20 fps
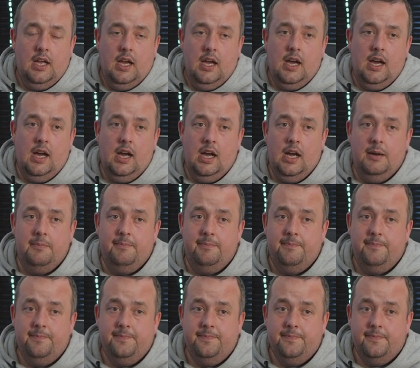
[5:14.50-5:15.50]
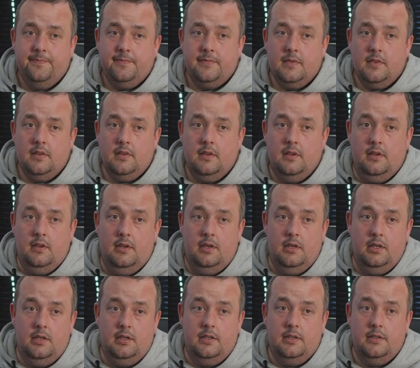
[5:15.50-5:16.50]
and
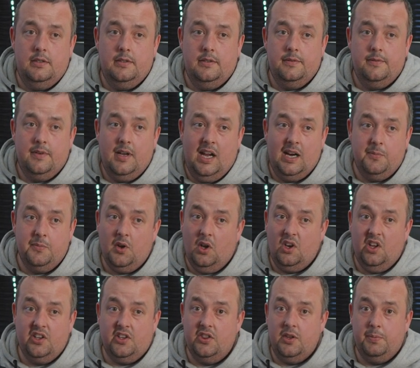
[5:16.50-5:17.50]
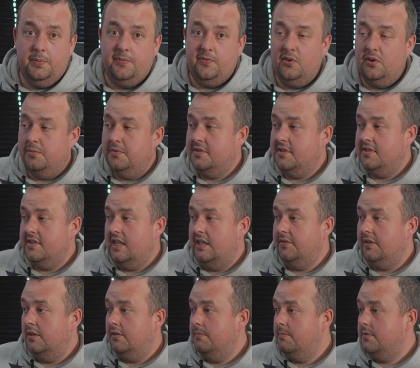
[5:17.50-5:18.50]
I'm not liking the performances
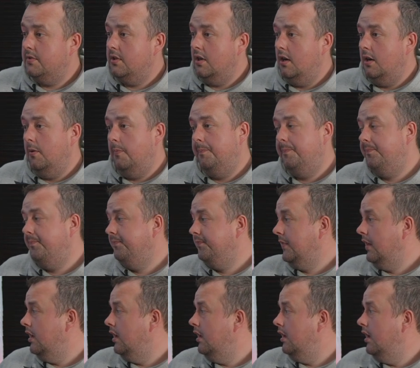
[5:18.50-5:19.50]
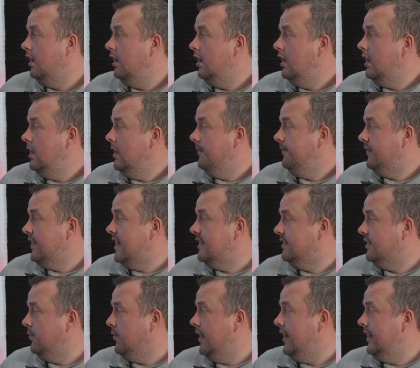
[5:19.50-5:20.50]
either. So, that's
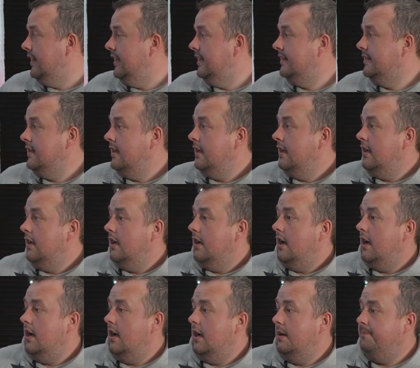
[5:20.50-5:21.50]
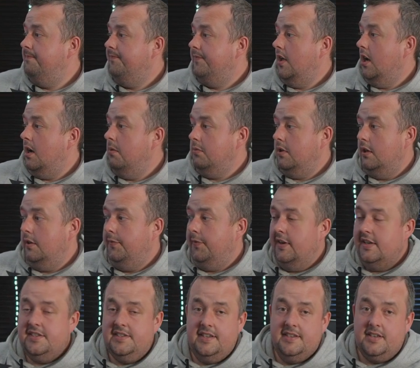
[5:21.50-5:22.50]
the way it is. I'm going to
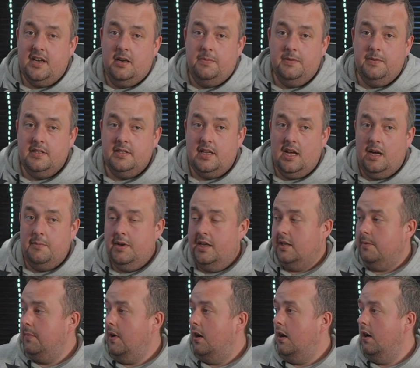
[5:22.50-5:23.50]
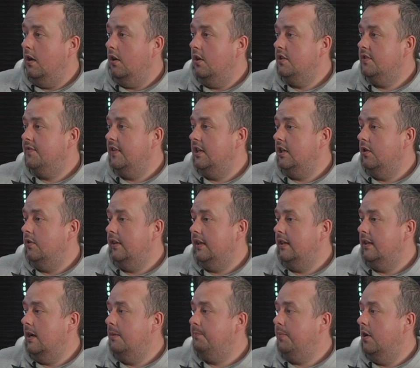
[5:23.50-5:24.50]
finish this up and start making my highlights video and get
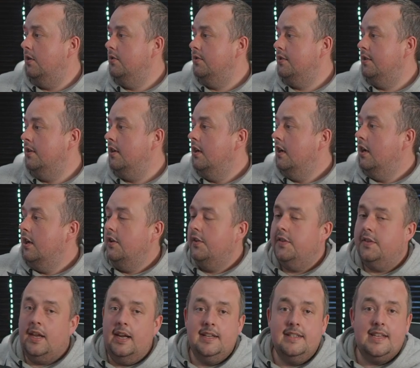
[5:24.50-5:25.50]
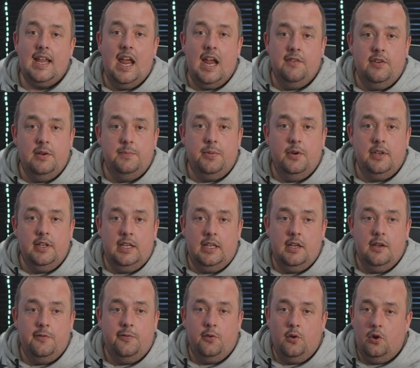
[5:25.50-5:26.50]
that posted. Thanks, everybody,
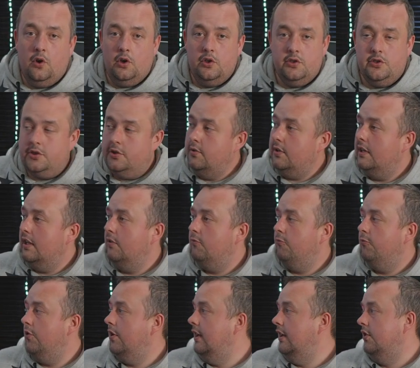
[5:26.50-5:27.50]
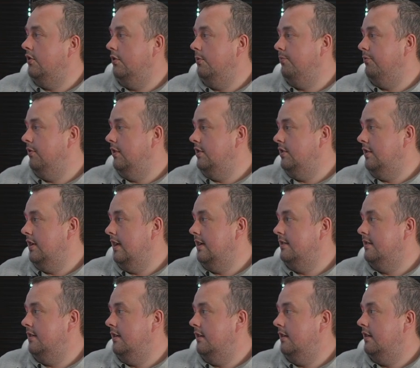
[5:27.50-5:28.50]
for tuning in. Really do
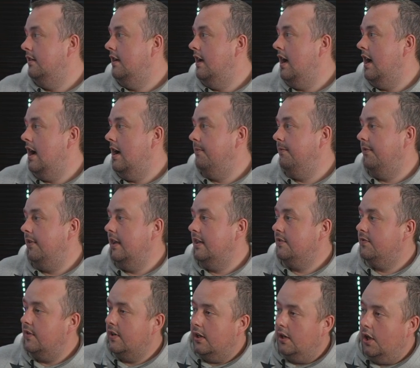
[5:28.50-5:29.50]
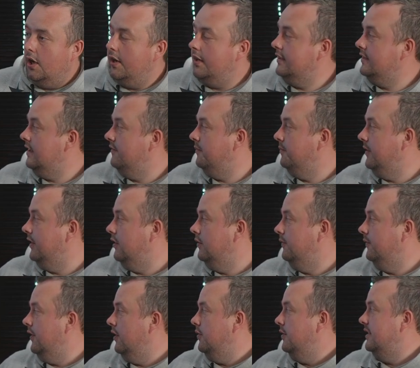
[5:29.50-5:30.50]
appreciate it. Thanks for the likes. Everybody who
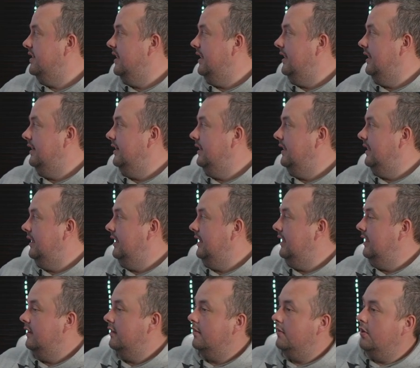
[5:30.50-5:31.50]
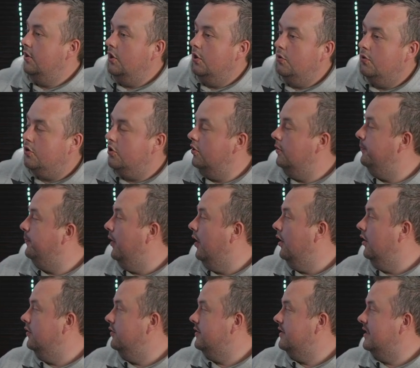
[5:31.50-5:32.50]
voted in the YouTube
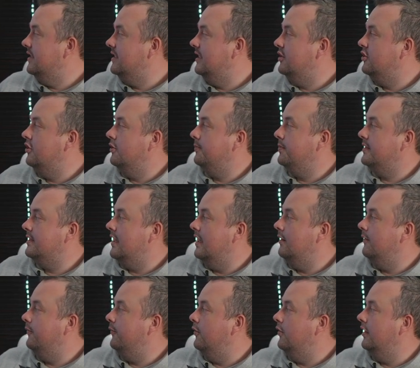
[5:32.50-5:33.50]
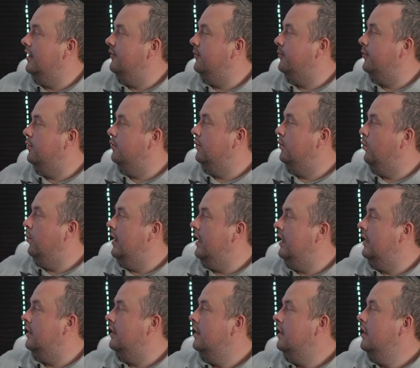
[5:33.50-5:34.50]
poll, 62% thought Liverpool would
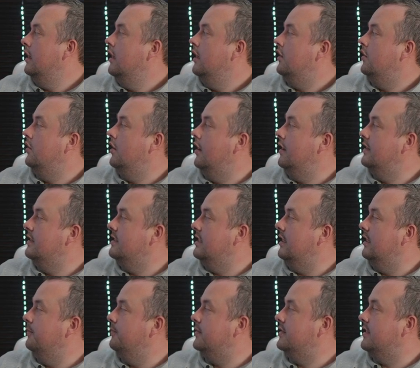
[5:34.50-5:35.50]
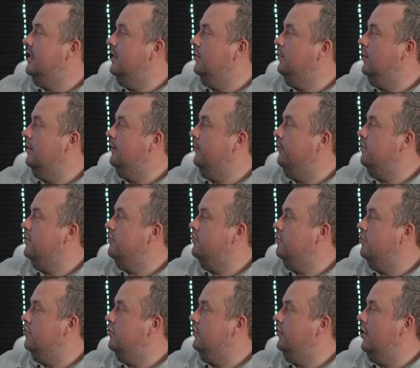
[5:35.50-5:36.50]
win. 19% went for a
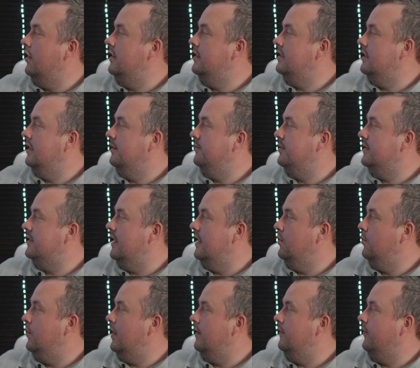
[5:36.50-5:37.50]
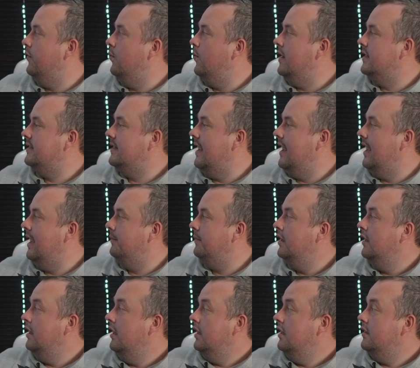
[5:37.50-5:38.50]
draw. 19% went for West Ham.
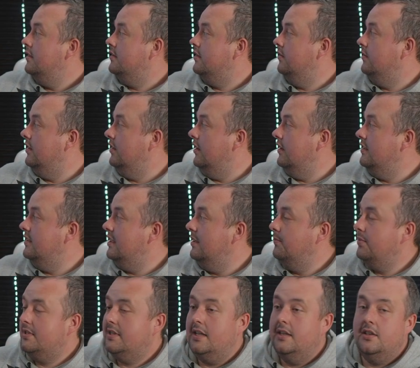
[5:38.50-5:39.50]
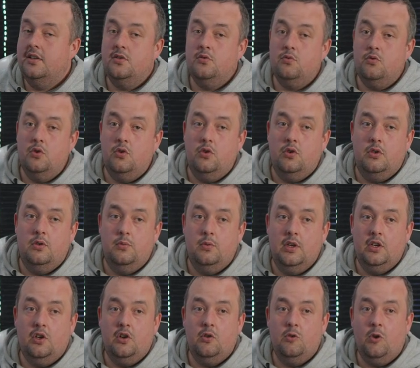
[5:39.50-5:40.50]
So the 19% at draw were
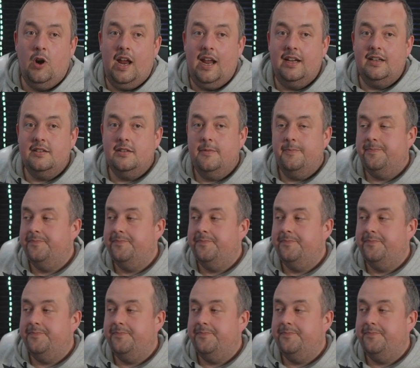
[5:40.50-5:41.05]
correct.